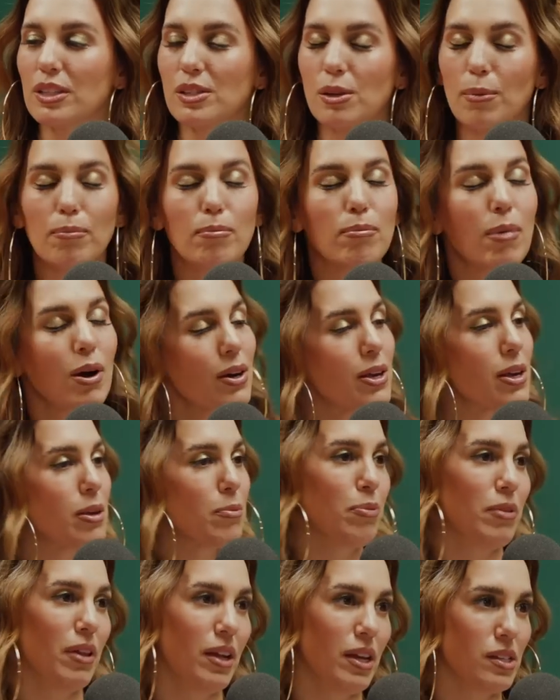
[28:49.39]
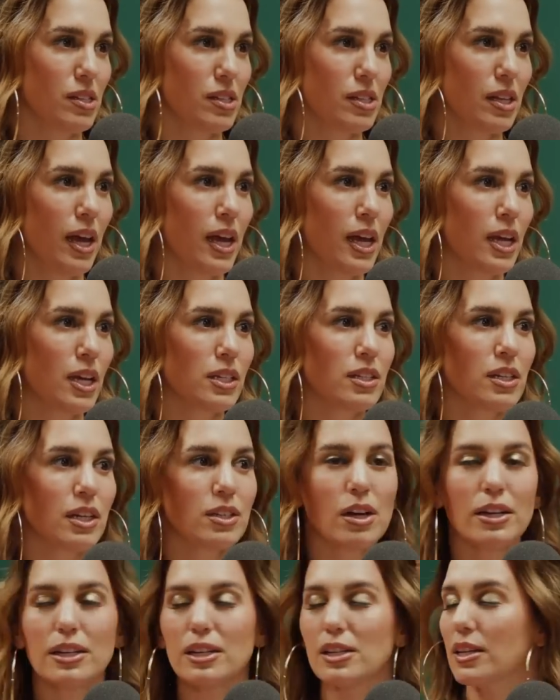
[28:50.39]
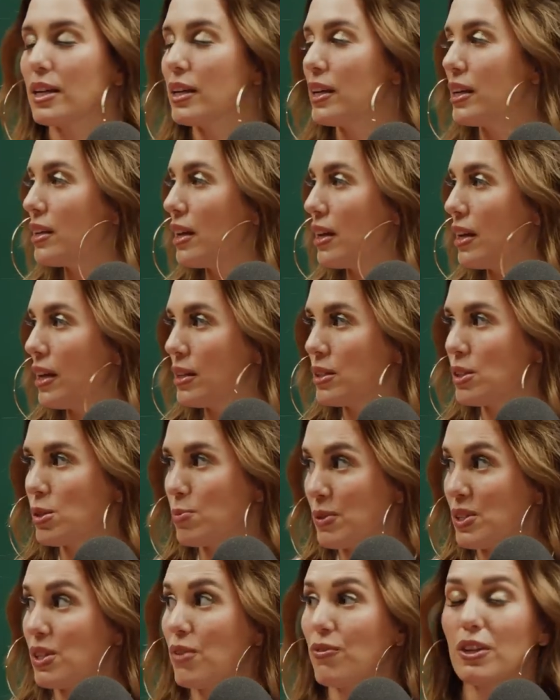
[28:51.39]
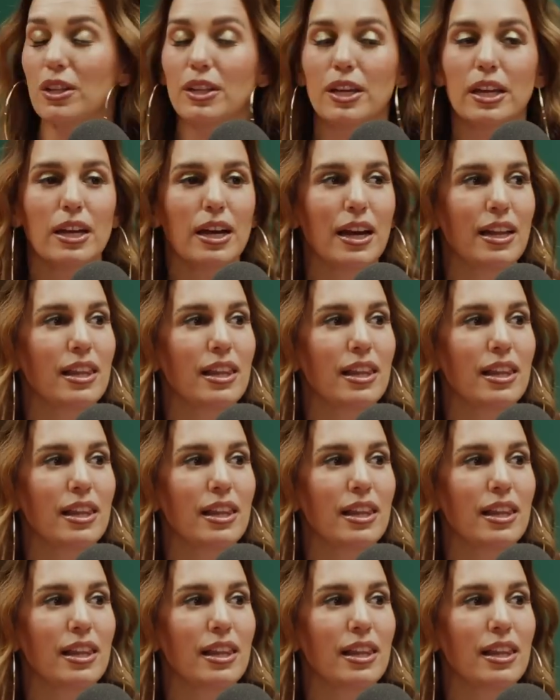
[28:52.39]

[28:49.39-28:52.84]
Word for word: It's a marketplace. Like TikTok and, and totally and specifically.